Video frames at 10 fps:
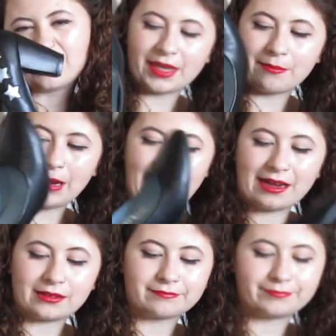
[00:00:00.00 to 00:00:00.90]
They are
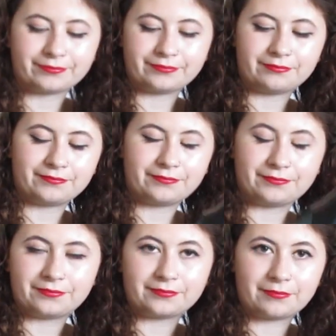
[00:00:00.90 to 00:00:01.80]
black,
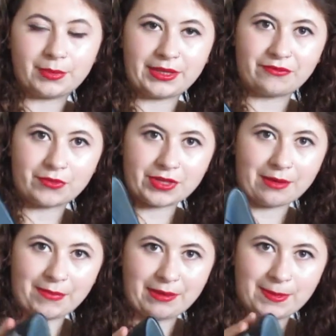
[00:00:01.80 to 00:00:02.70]
but they've got
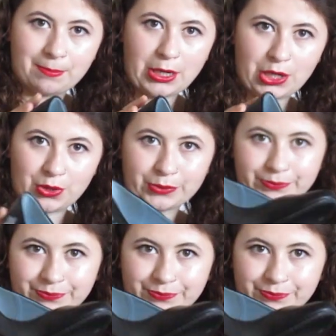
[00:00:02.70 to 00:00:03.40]
that baby blue